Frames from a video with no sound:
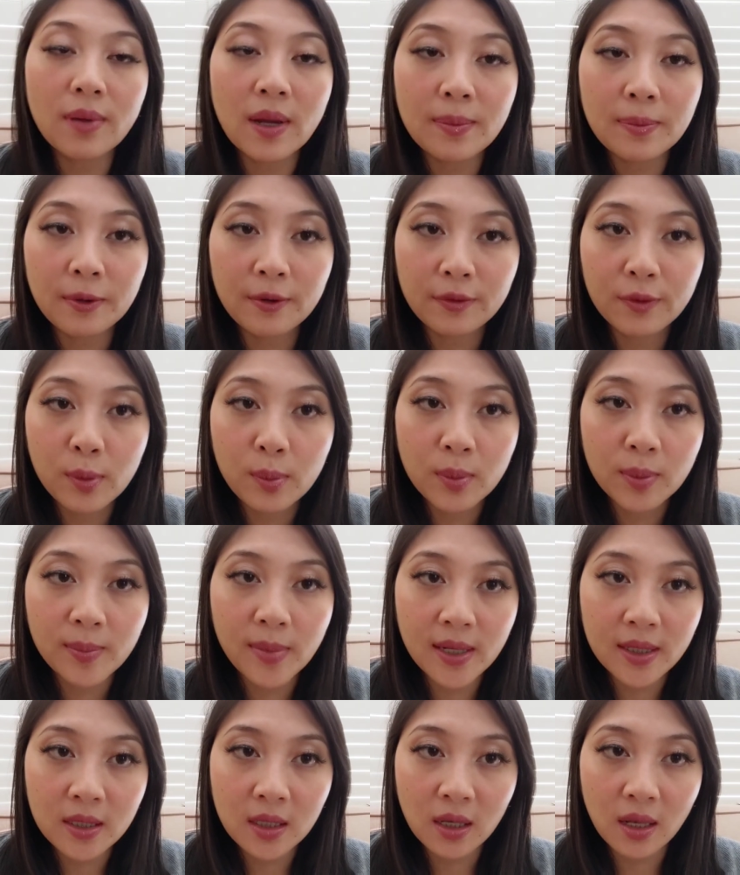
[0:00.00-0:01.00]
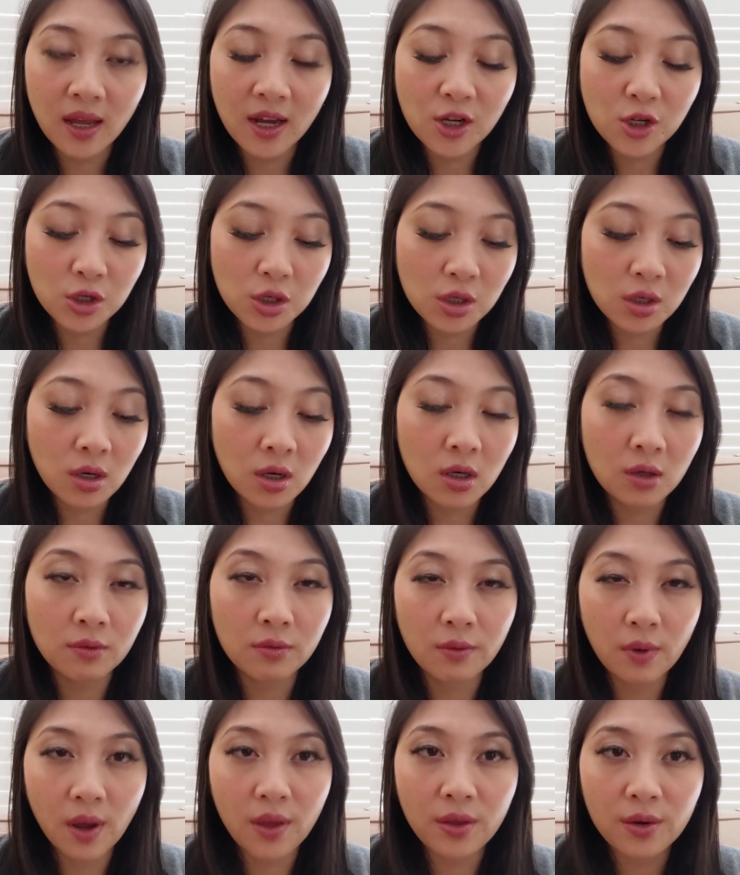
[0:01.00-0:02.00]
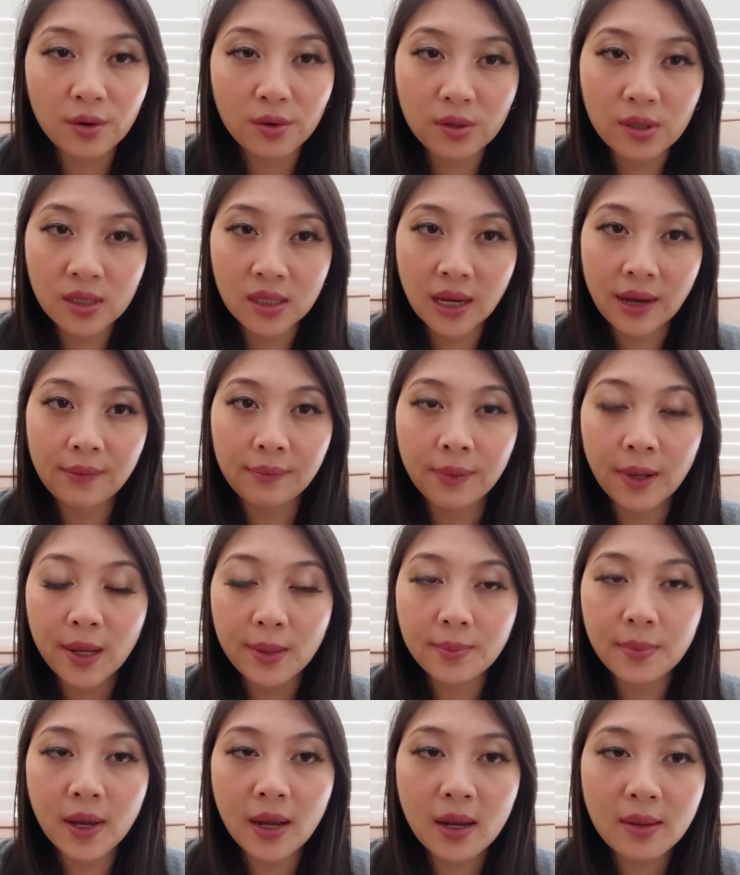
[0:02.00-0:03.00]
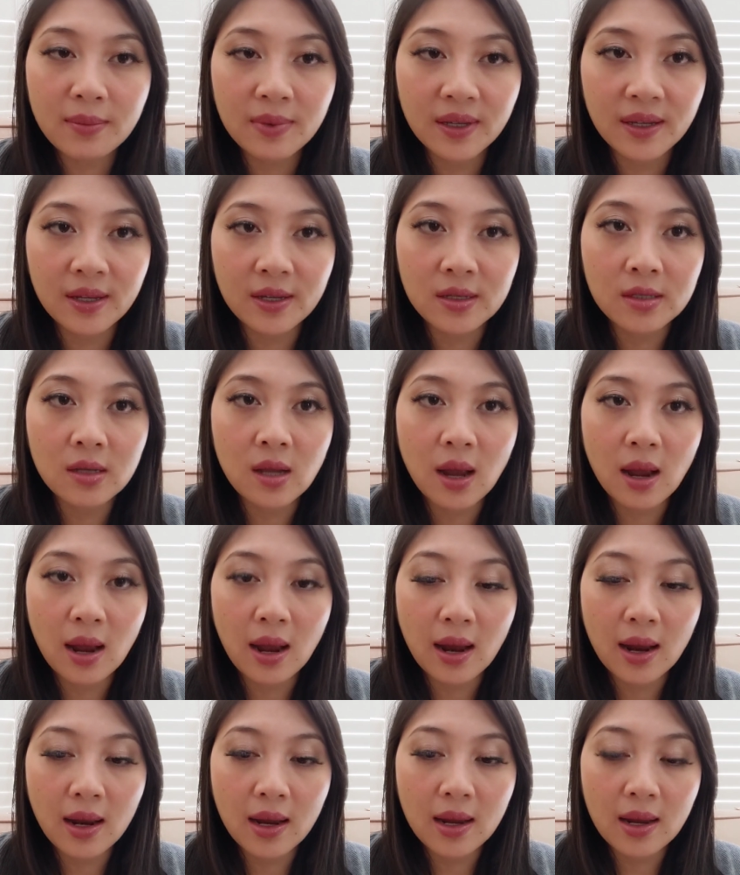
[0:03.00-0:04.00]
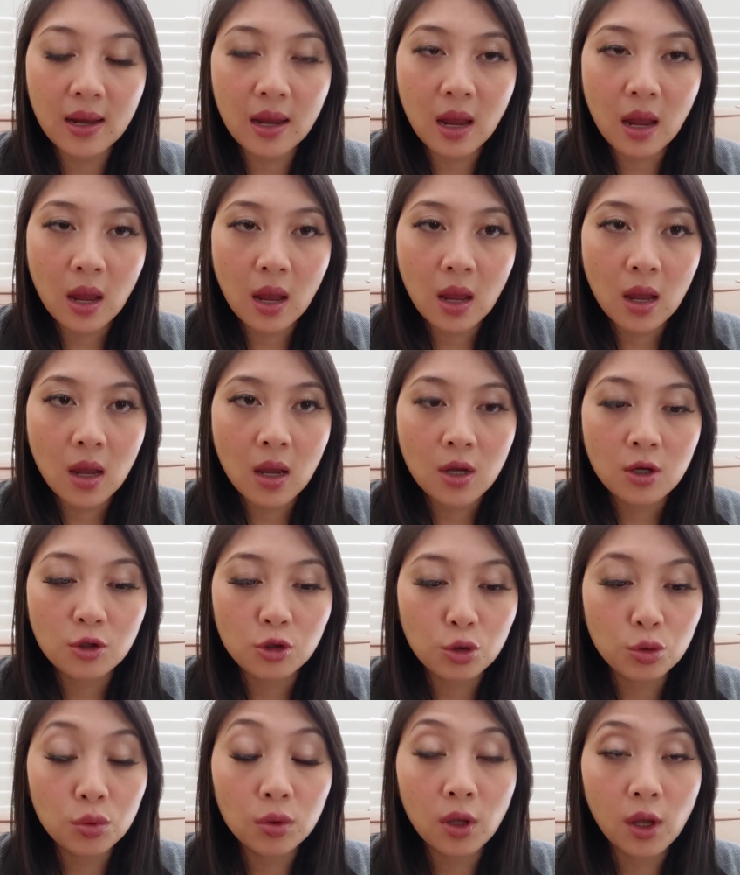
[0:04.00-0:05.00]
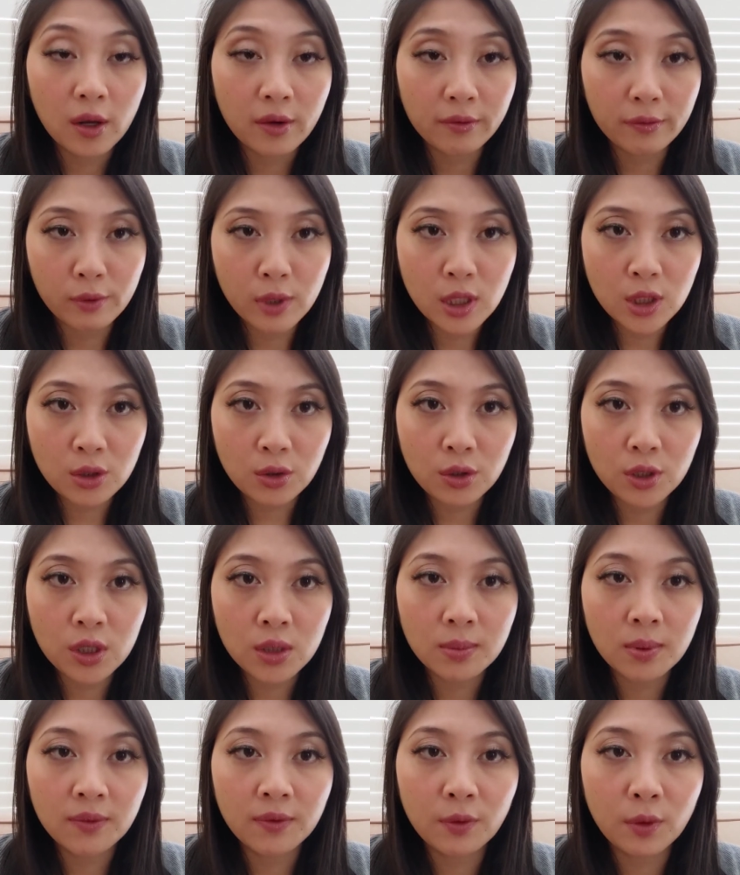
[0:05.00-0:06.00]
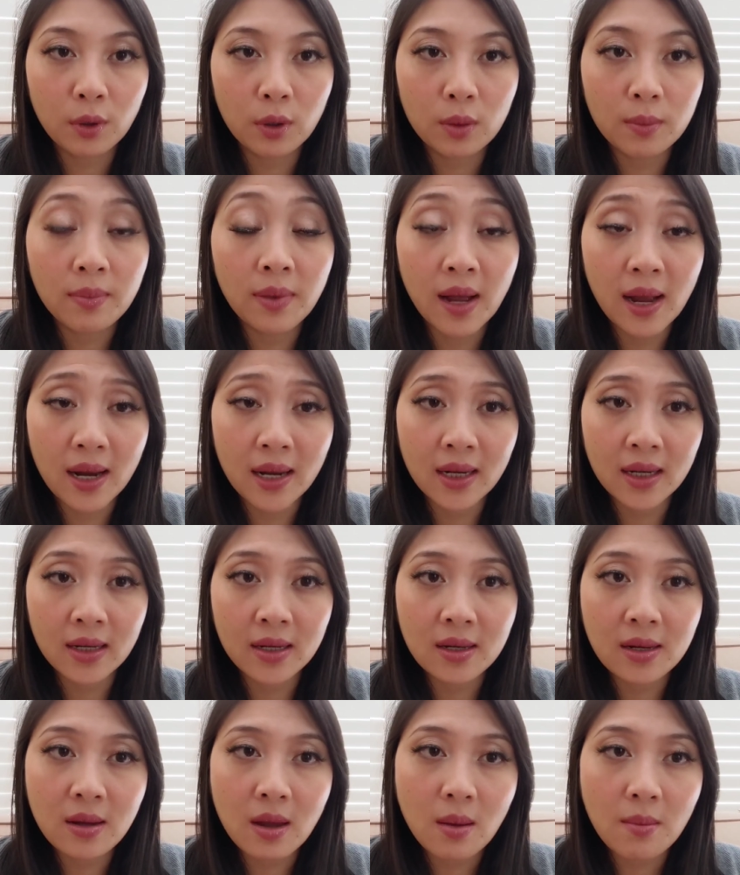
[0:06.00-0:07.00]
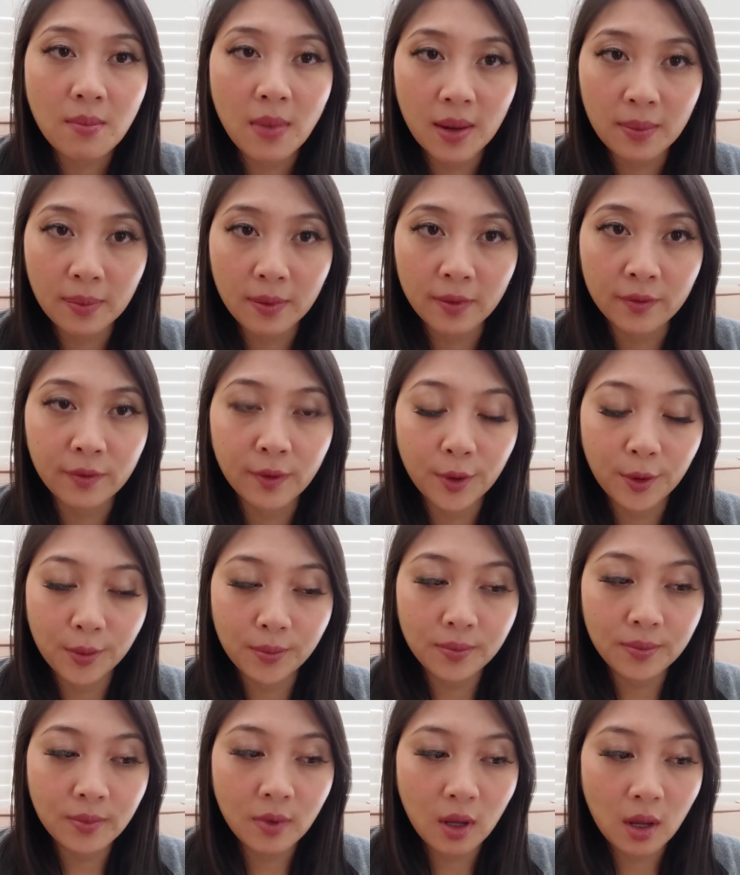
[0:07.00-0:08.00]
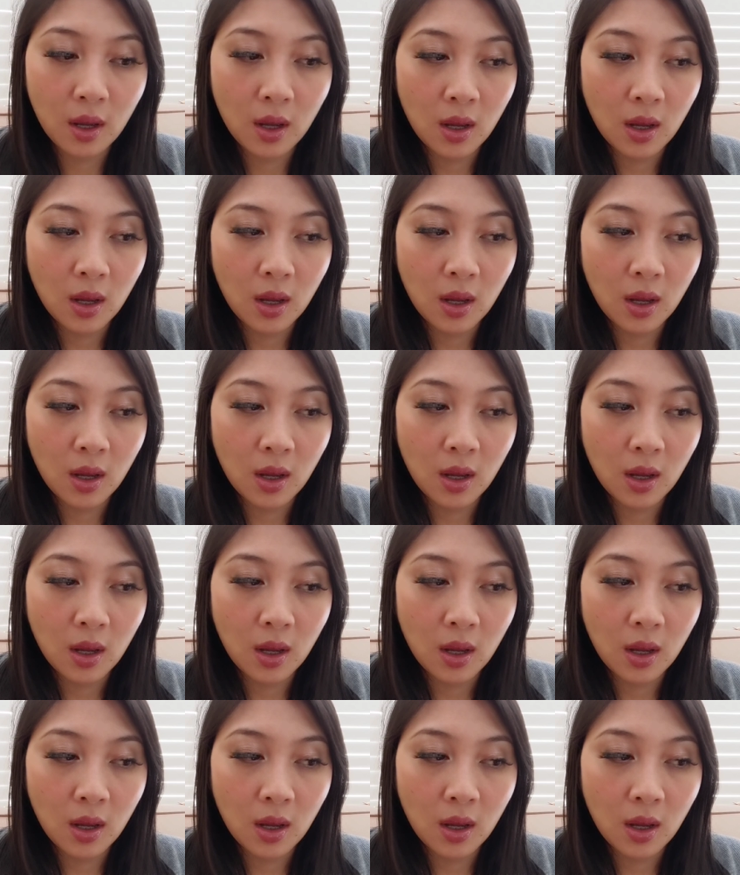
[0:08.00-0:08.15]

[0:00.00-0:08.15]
of my perfume in my collection are rather safe blend by because I do a lot of research before buying my perfume.